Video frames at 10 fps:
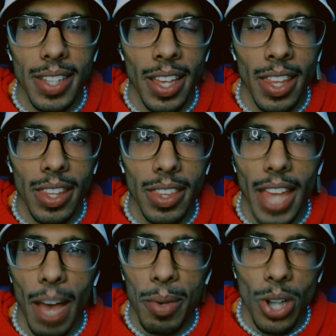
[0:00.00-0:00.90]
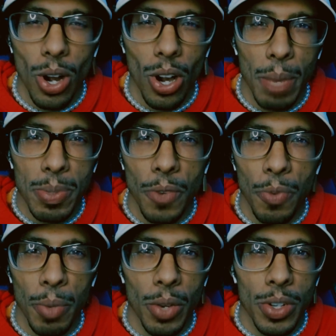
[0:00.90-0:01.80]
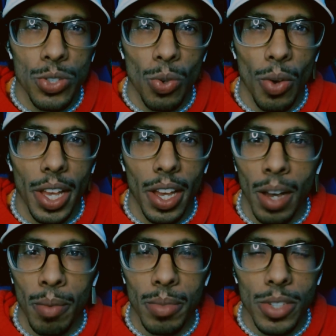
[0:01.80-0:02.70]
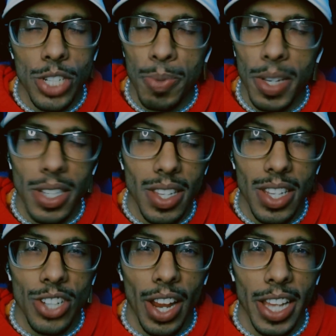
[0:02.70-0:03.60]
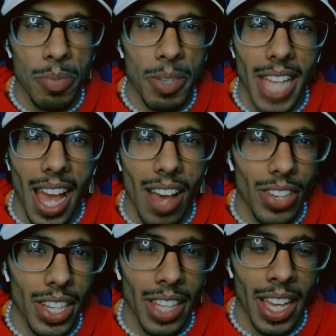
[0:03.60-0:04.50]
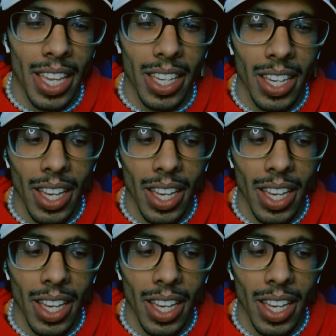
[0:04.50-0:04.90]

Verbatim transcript: and that was a hard episode for me to enjoy, um, just because of the Giants mentality, like,